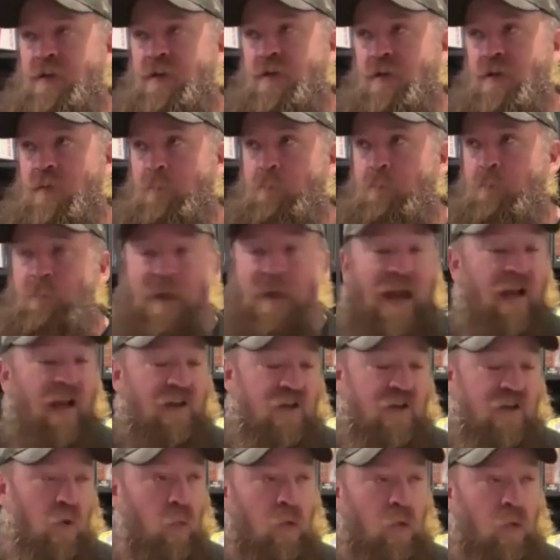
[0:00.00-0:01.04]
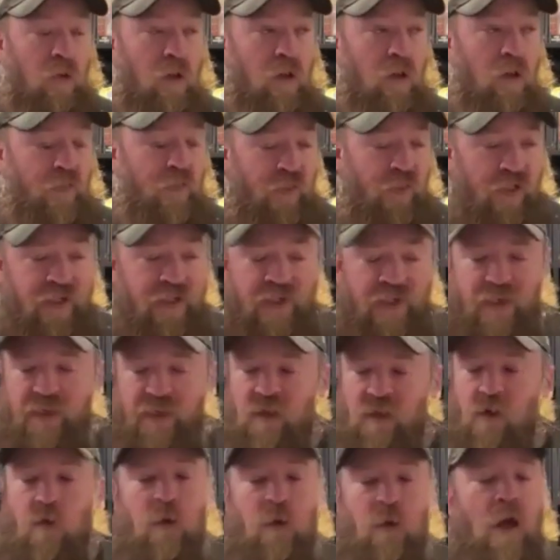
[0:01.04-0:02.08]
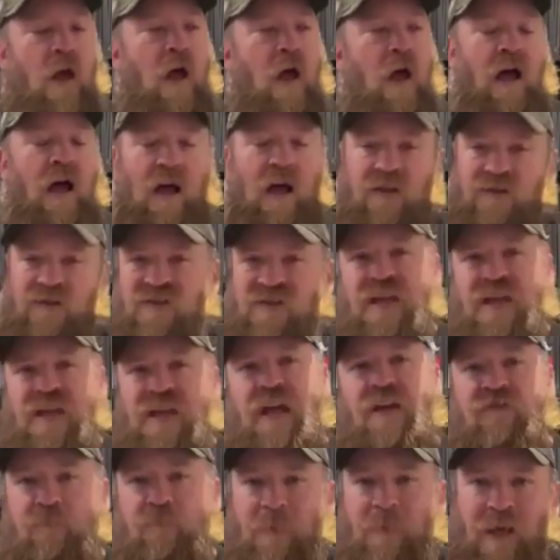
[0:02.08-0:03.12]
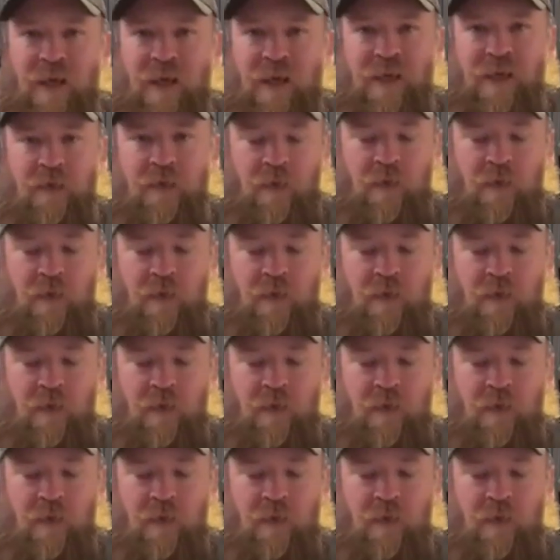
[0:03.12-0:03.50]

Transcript: back to work thinking, you know, I'll save my